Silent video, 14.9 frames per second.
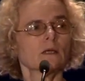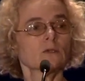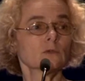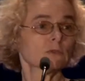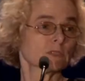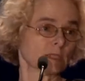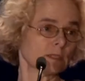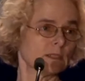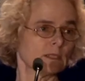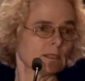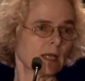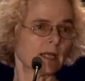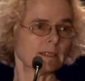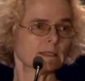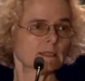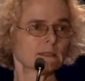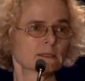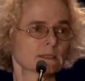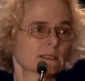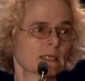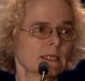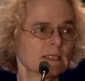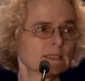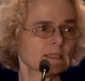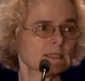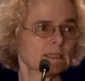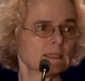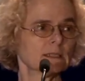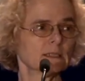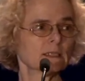You synthesize it. It's an easy
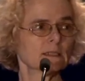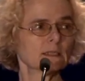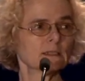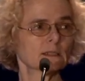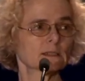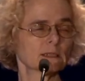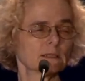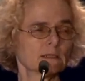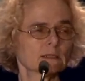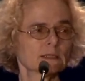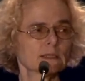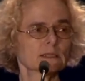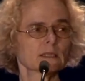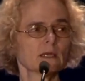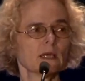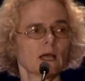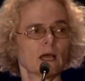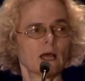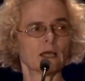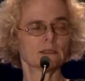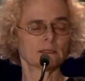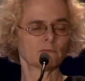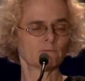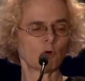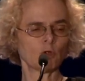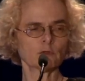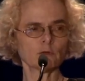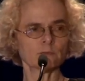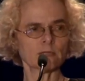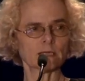synthesis, and the
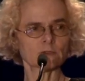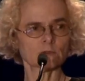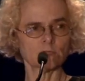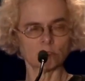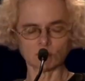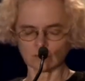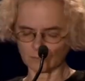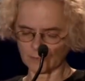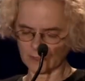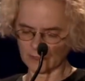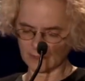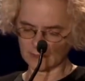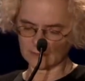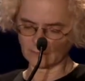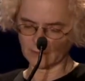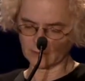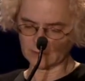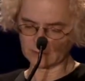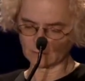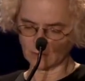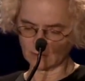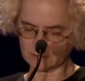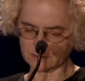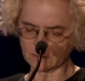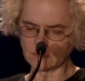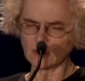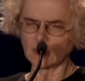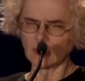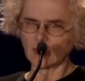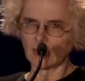volume that you need to bring is very small.
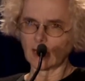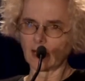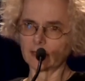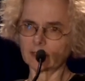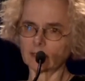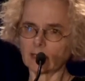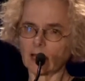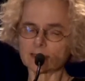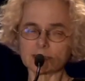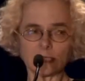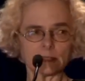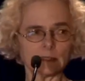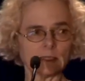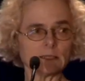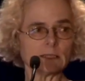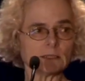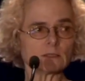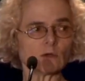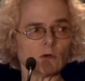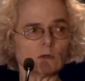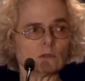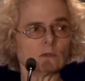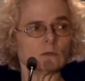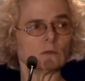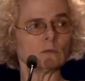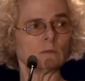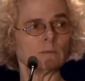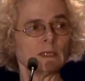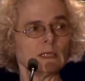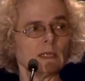So I say this is going
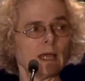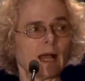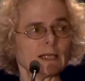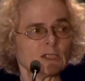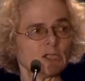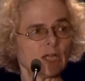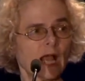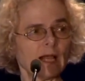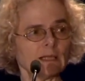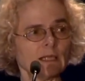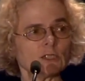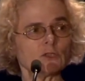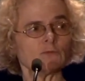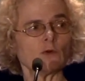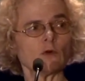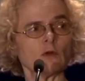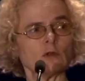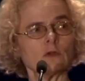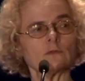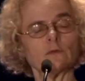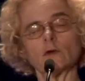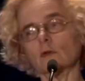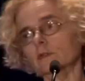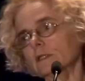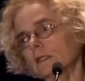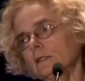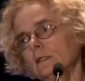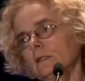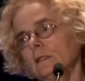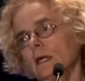to be a challenge for all of us
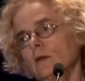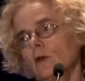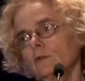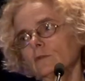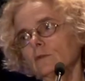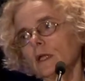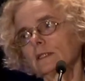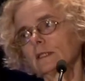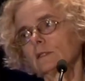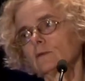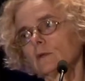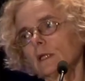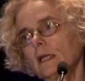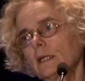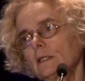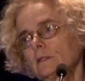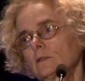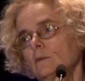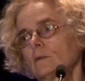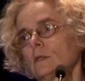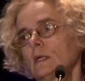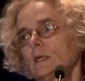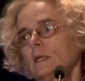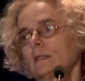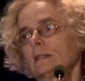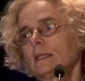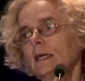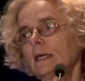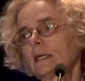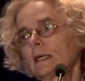in the country as it relates to
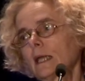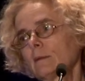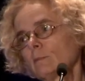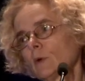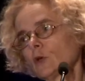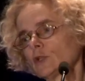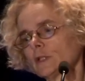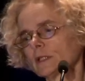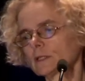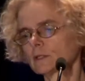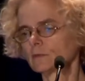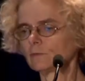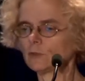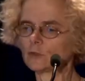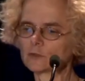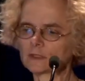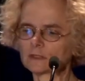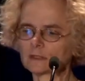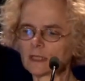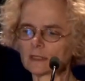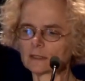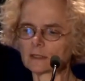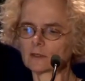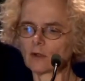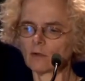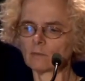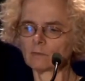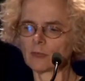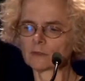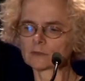the emergence of new synthetic
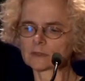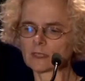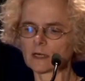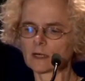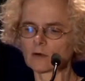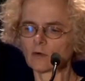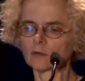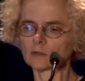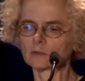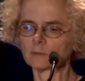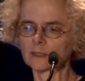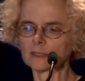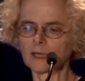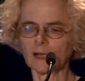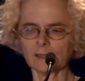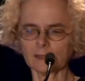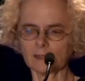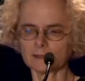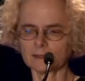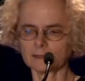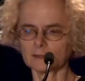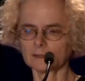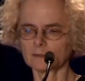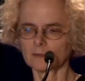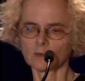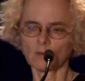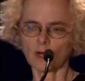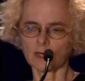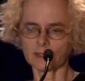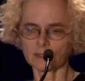compounds that are going to be highly addictive,
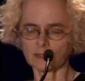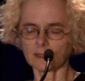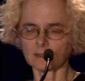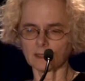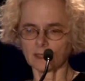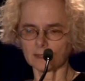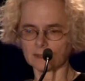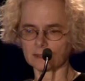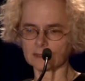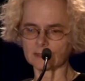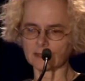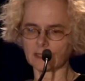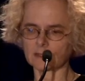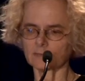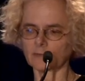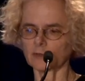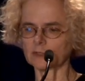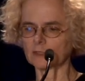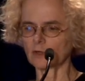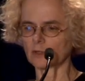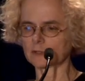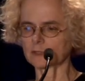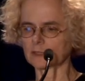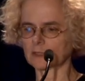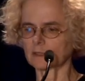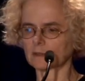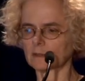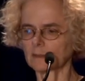rewarding, and in this case, very toxic.